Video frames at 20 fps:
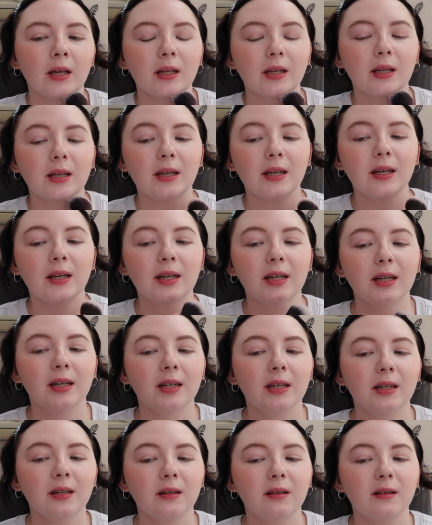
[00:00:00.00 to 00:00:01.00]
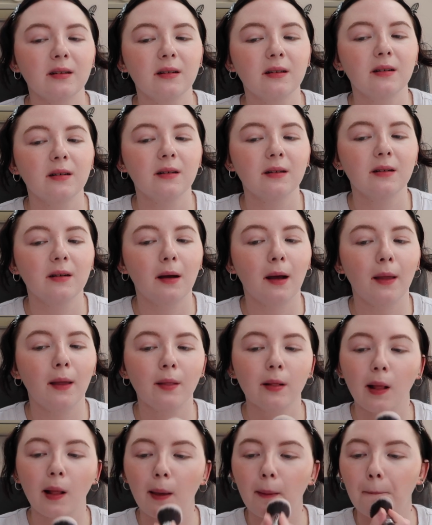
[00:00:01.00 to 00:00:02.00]
yeah,
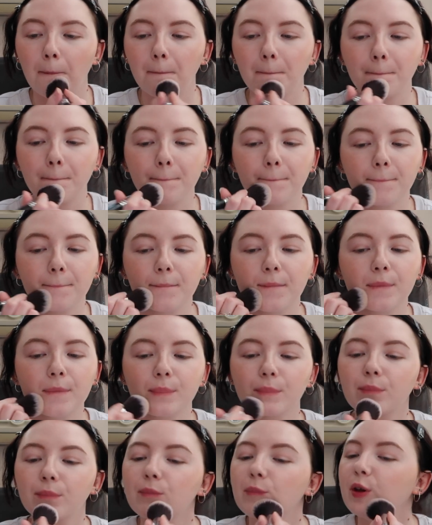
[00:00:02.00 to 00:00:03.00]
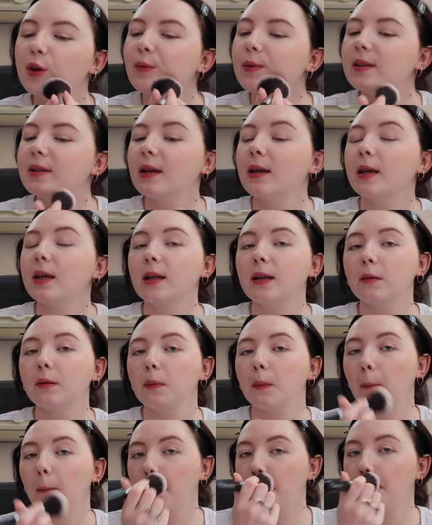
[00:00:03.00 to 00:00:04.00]
and like we were
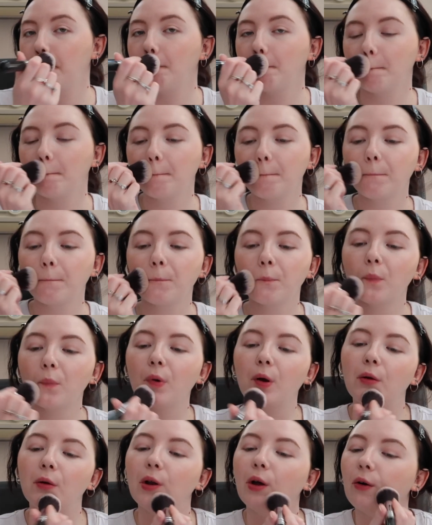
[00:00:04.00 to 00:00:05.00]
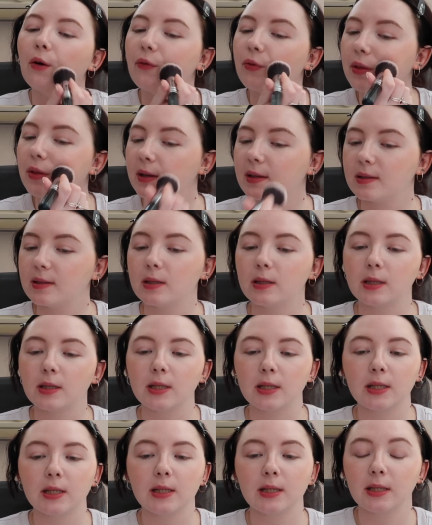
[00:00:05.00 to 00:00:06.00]
taking a lot of things into
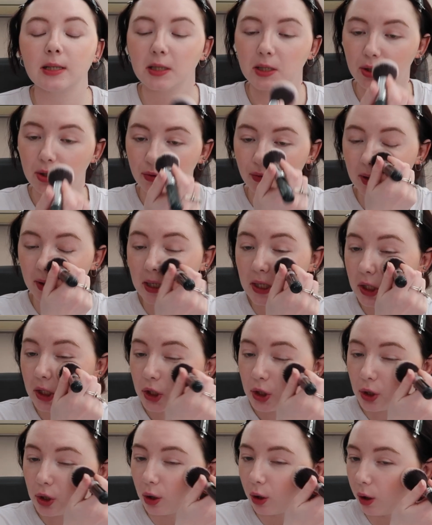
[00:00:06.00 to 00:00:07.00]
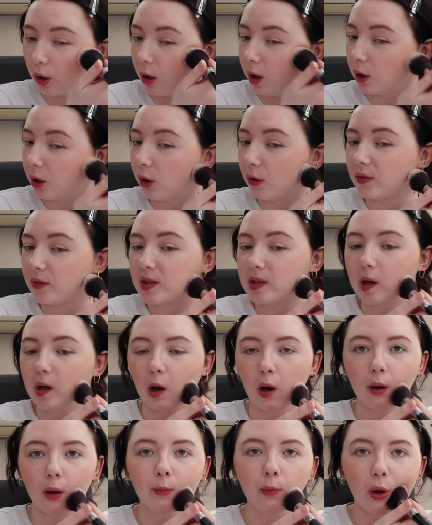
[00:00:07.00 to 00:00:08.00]
consideration. Like obviously
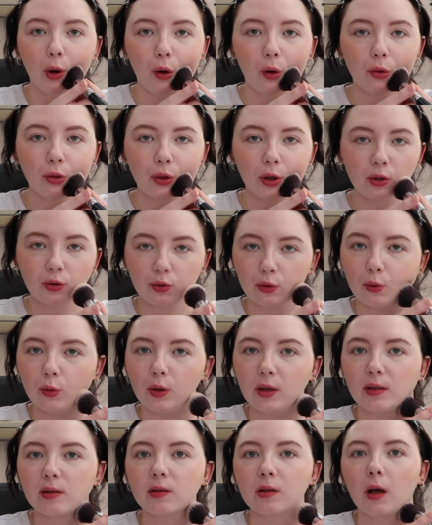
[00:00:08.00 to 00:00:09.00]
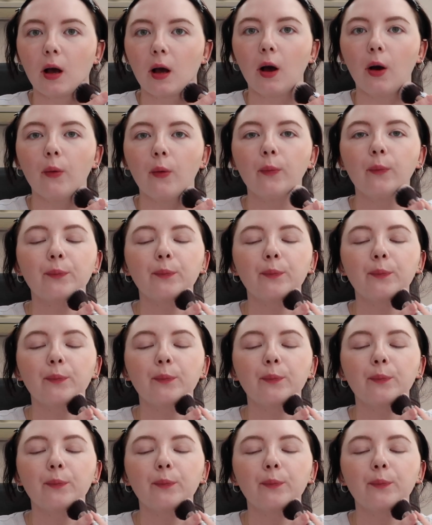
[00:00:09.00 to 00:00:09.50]
I'm not the tallest girl,